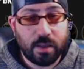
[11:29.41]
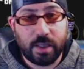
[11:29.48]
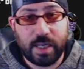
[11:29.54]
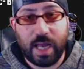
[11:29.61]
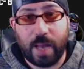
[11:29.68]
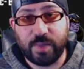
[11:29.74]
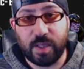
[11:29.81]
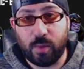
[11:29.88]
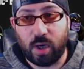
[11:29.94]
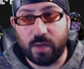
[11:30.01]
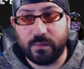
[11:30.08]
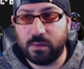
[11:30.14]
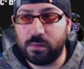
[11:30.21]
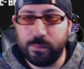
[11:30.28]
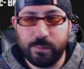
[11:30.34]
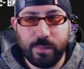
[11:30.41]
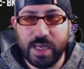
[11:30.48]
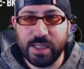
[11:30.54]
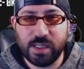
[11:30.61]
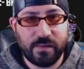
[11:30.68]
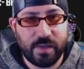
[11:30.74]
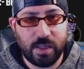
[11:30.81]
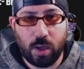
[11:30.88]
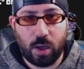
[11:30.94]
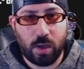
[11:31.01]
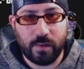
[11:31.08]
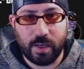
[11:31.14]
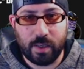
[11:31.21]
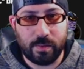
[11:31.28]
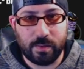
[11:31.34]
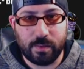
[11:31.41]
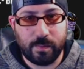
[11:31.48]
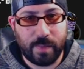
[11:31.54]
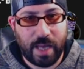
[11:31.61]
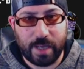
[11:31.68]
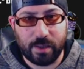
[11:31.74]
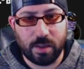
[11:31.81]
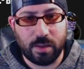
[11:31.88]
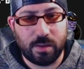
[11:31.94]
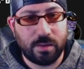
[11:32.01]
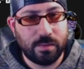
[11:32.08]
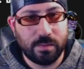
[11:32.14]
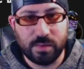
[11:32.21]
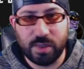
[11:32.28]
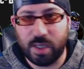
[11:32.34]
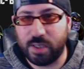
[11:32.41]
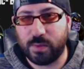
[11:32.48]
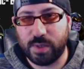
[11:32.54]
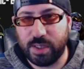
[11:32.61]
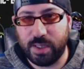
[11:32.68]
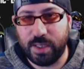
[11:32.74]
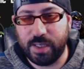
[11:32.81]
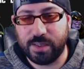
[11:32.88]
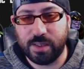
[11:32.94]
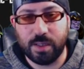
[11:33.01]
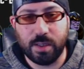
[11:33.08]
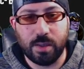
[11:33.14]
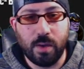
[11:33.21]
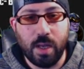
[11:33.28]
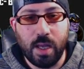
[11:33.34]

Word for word: Captain Marvel, basically an all-around bad girl, does what she needs to do.